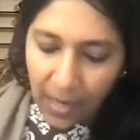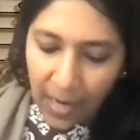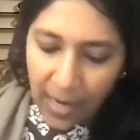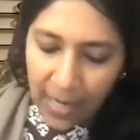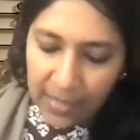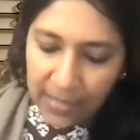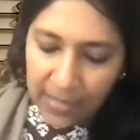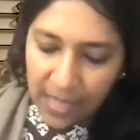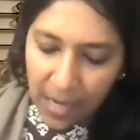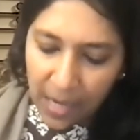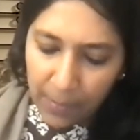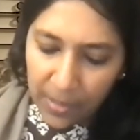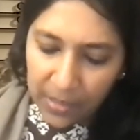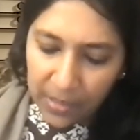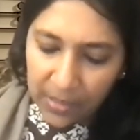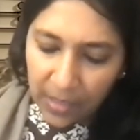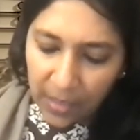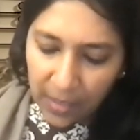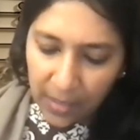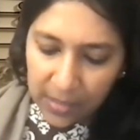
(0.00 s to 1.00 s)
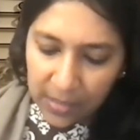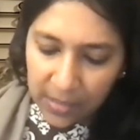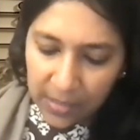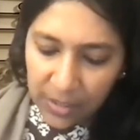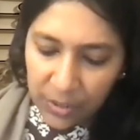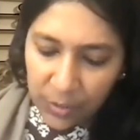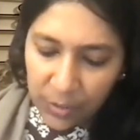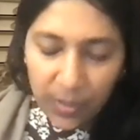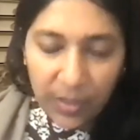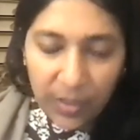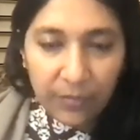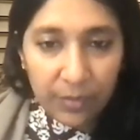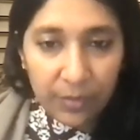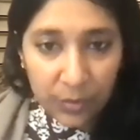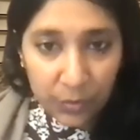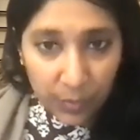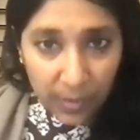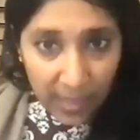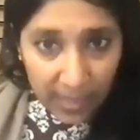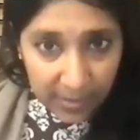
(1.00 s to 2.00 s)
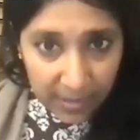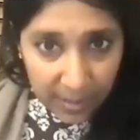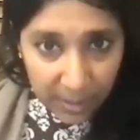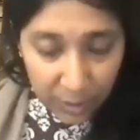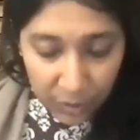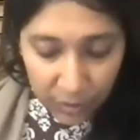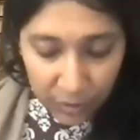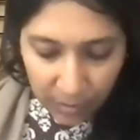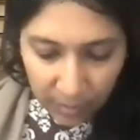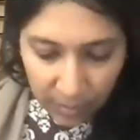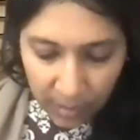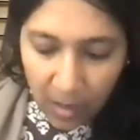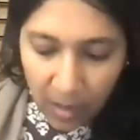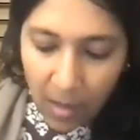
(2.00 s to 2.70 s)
and simultaneously doing visualization